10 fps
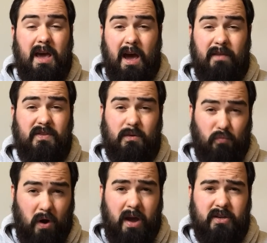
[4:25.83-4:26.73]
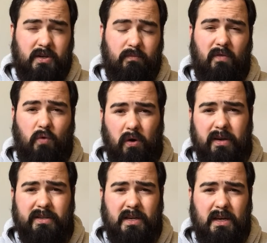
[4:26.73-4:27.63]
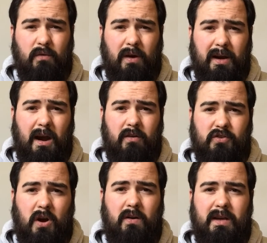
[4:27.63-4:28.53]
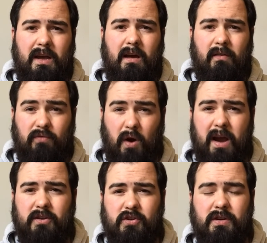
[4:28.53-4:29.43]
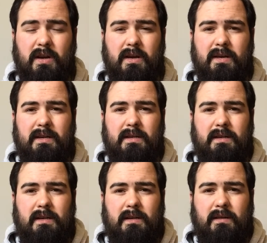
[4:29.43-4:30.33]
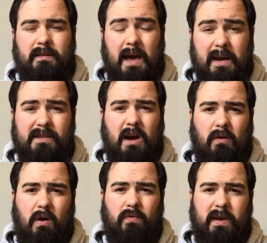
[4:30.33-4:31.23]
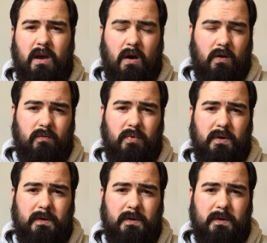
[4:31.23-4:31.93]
have some rest before continuing our journey afresh, that is our only hope.